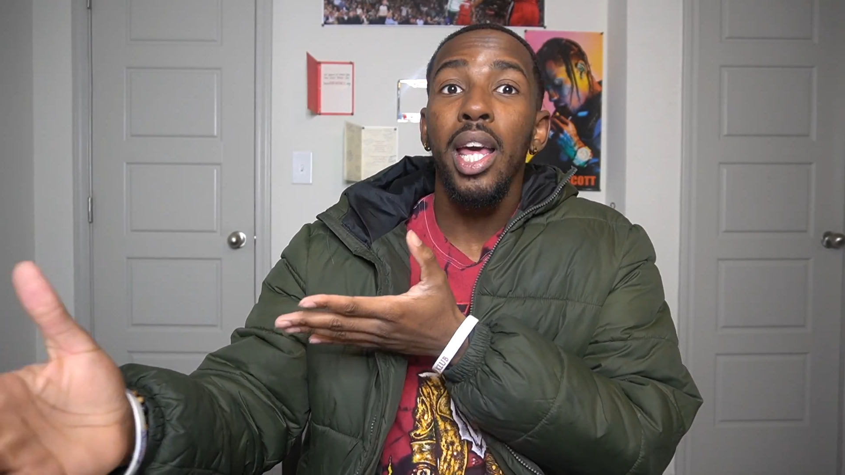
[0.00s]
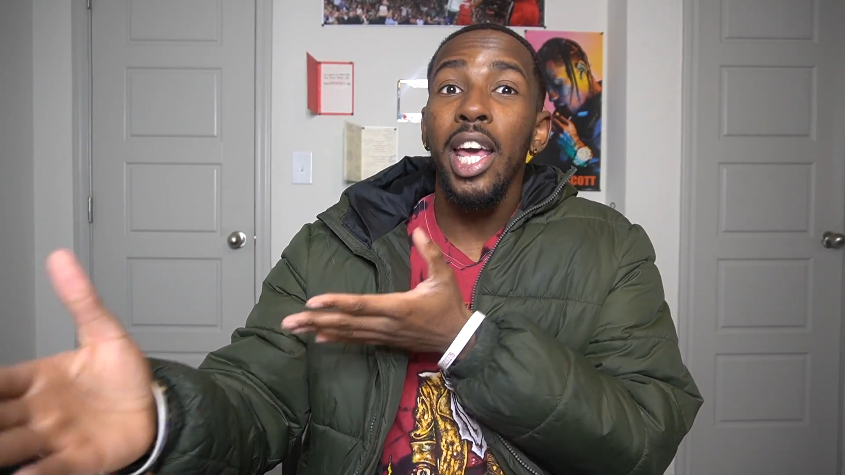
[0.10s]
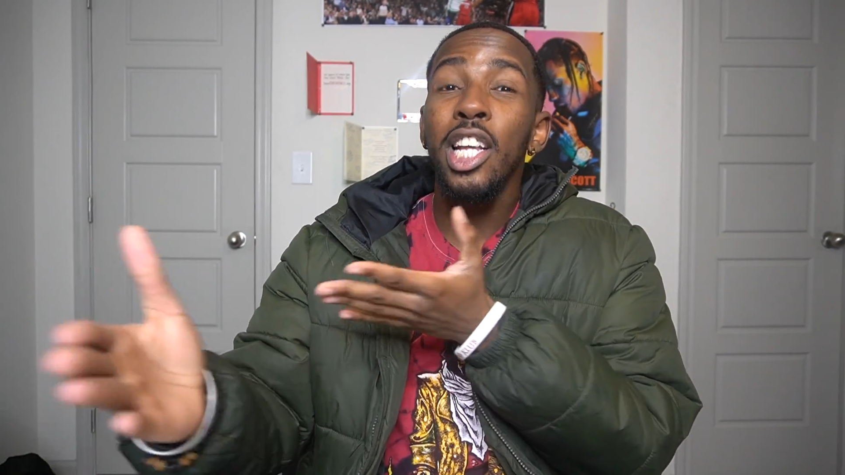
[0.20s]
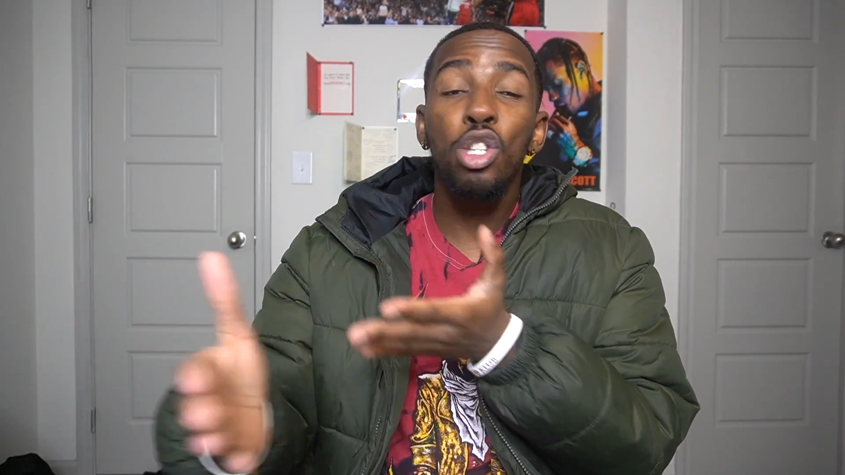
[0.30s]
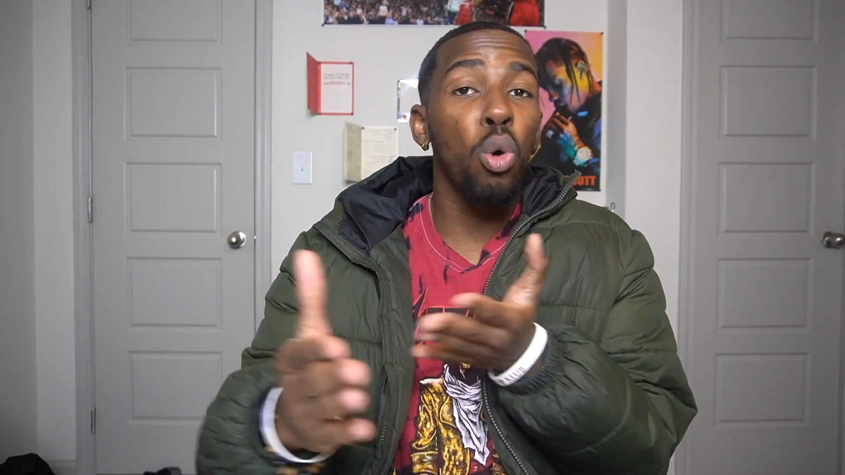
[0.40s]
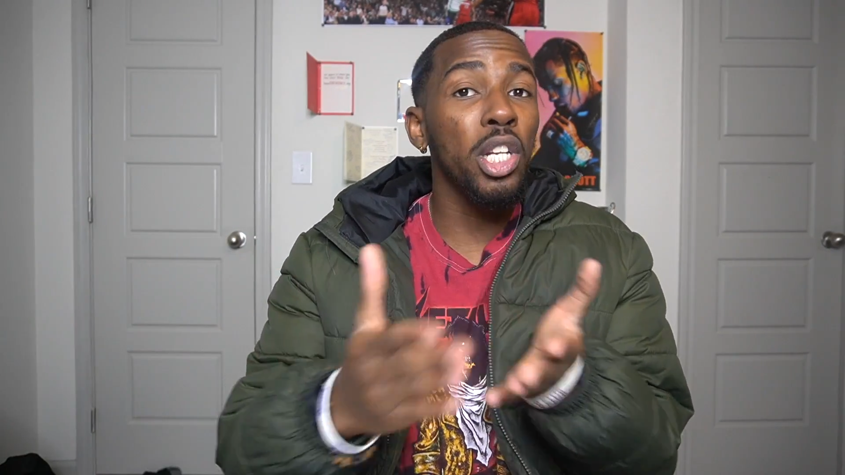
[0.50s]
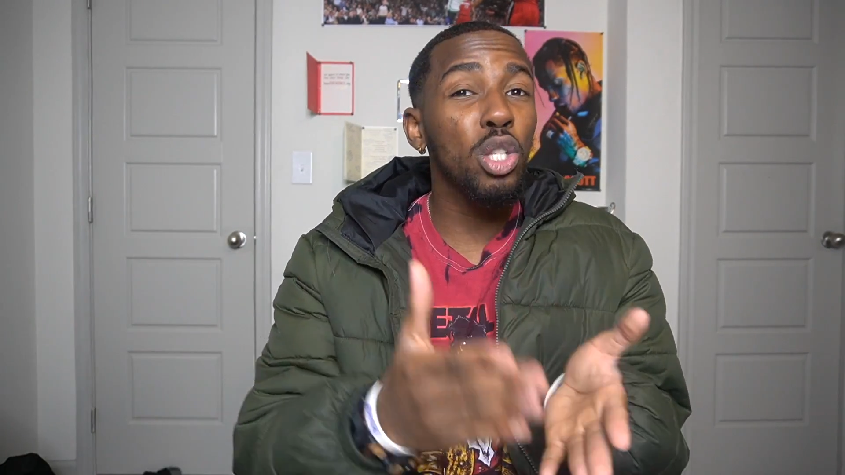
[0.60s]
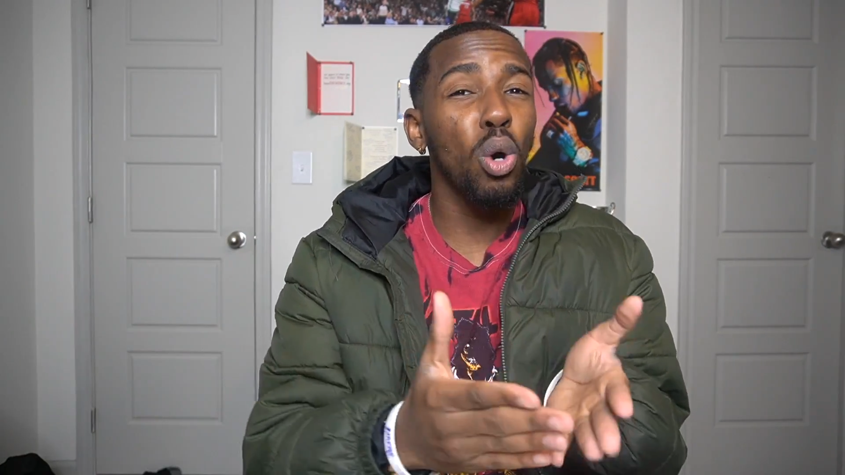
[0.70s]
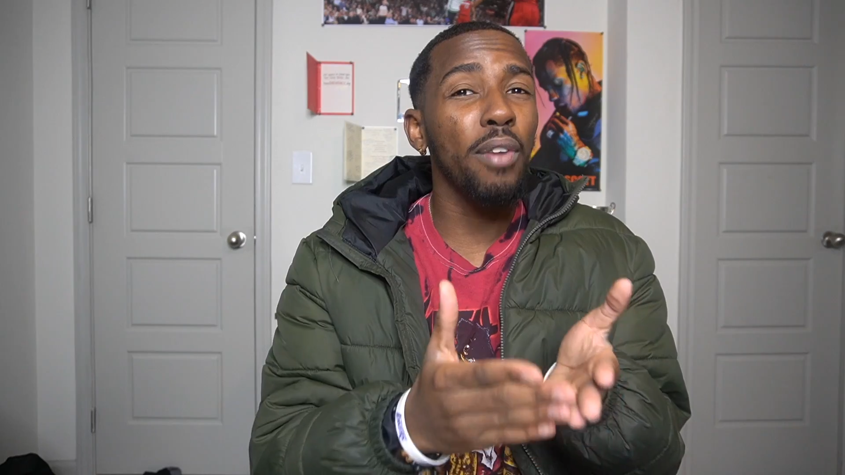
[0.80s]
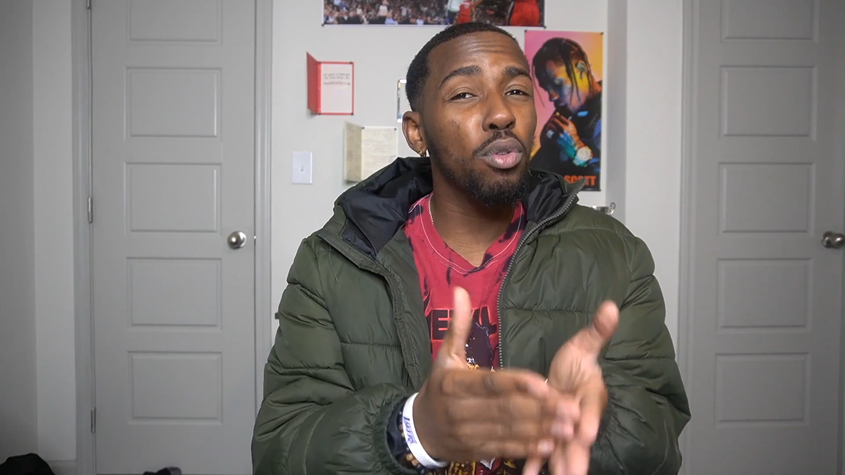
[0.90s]
in
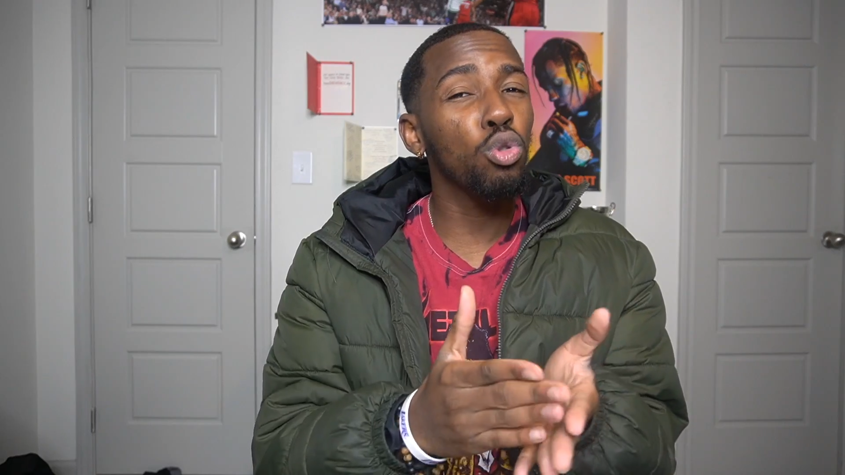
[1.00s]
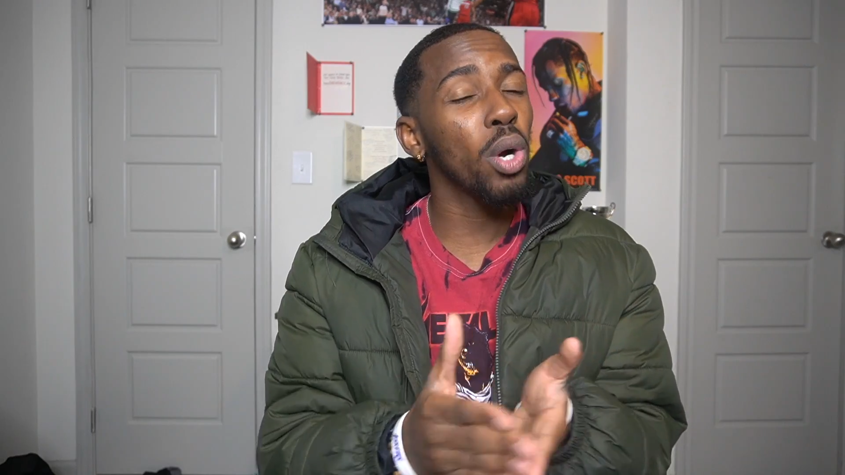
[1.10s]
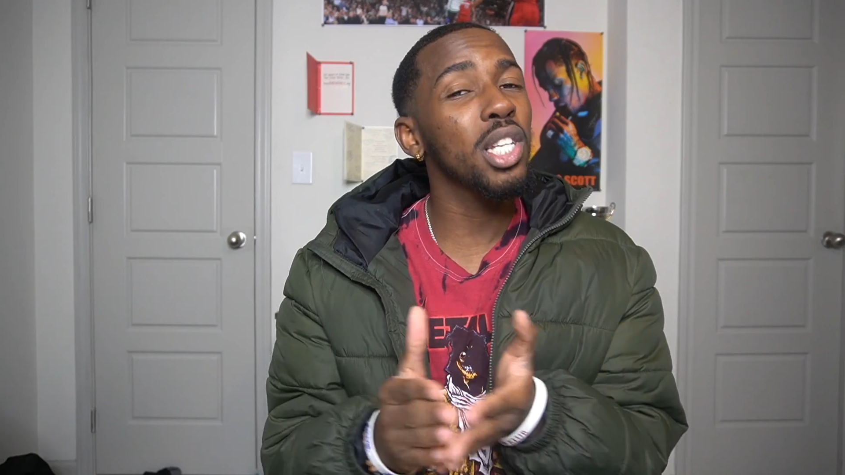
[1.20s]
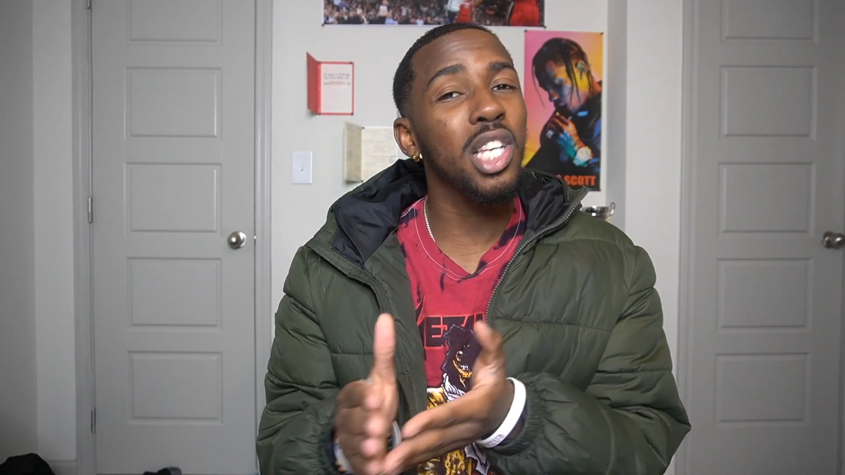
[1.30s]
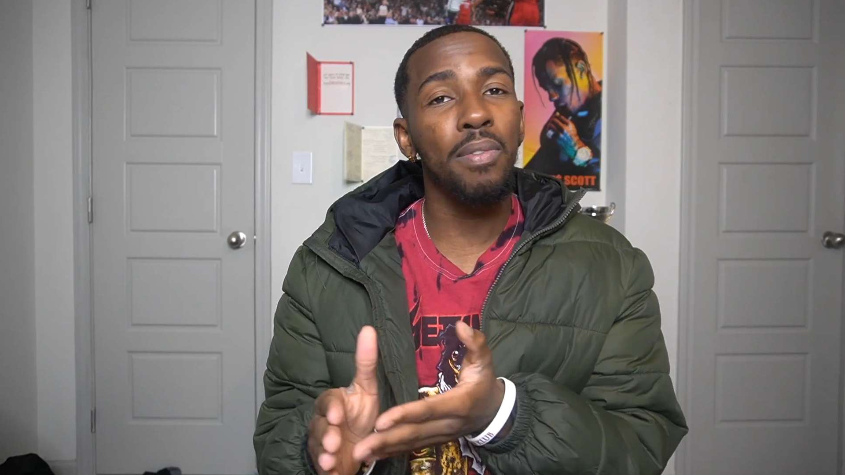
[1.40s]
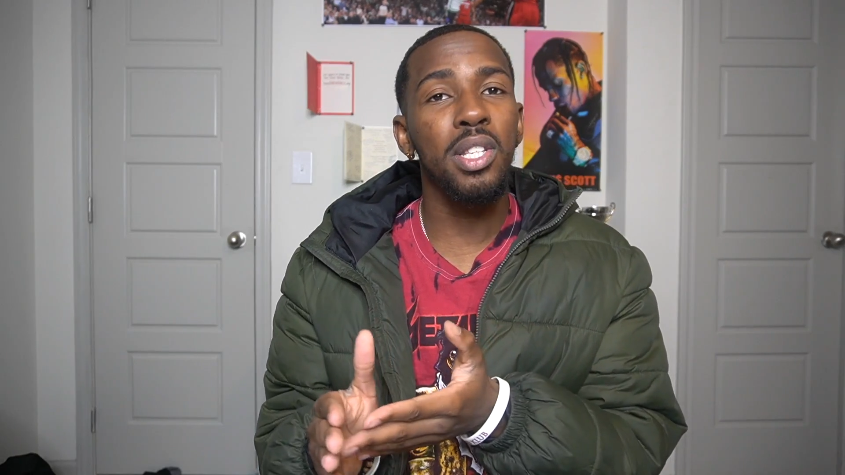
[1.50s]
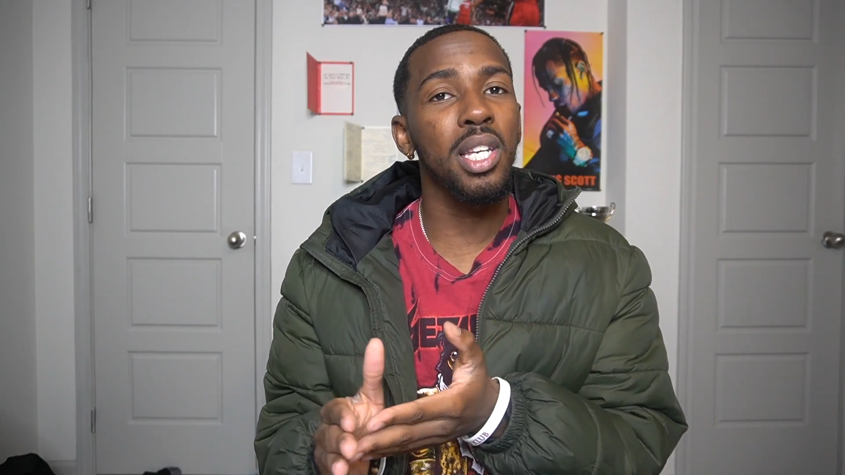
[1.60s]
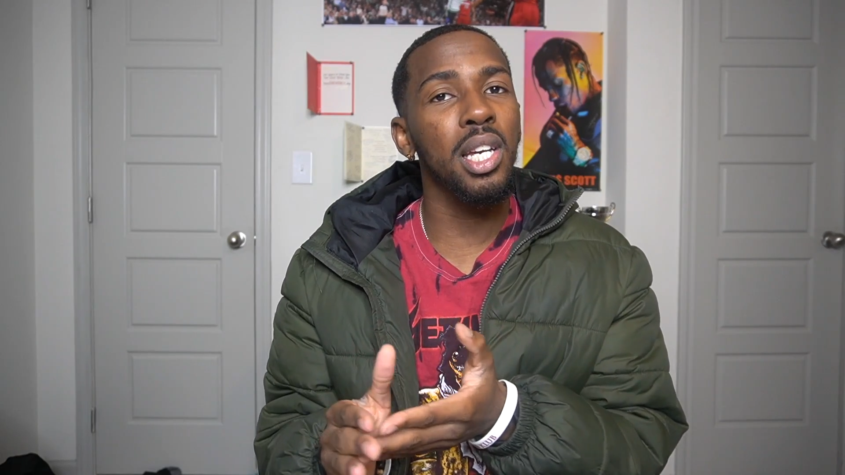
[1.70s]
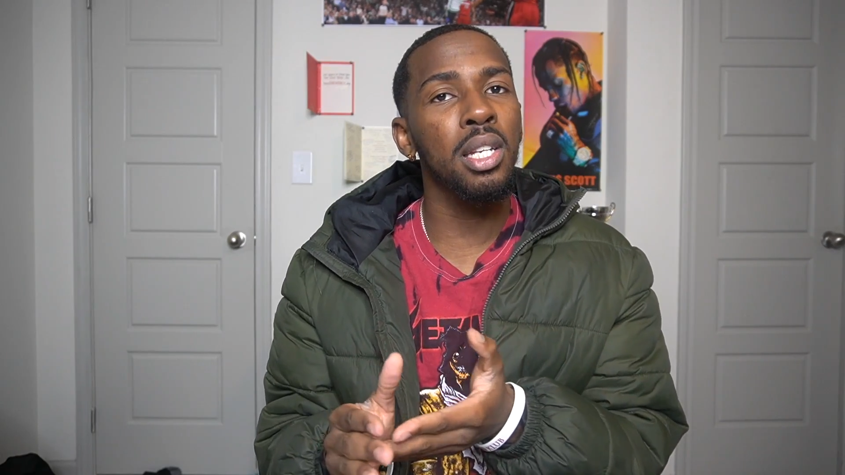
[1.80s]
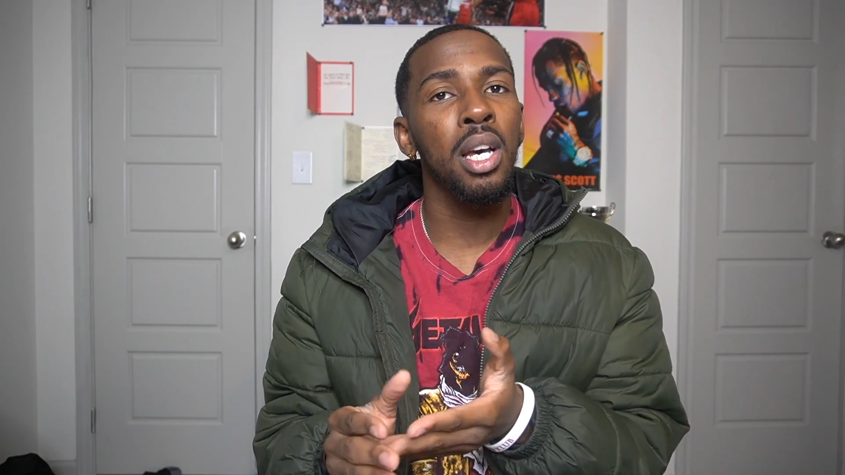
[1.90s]
2012 to
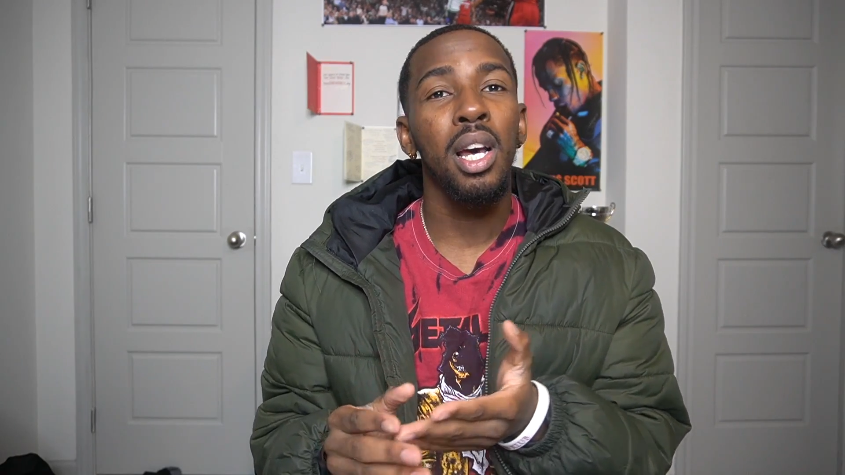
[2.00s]
2017